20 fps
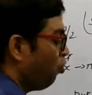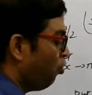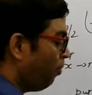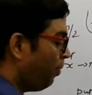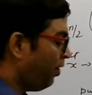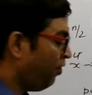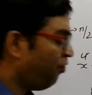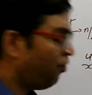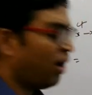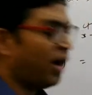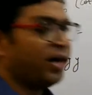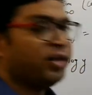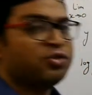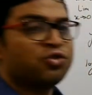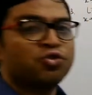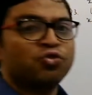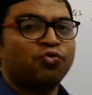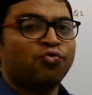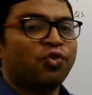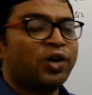out to be
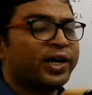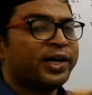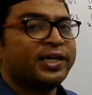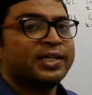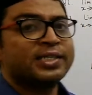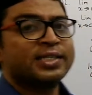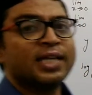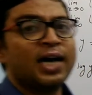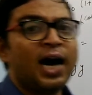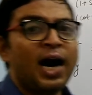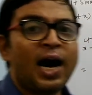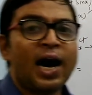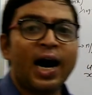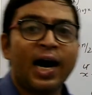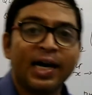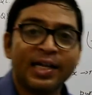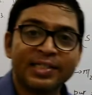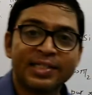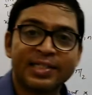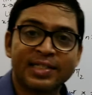1. So 1 is the
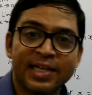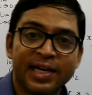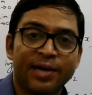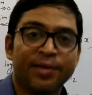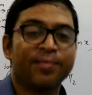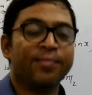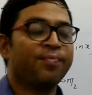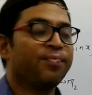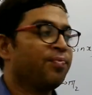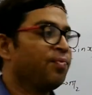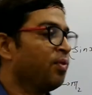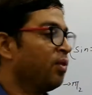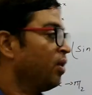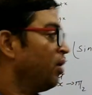answer.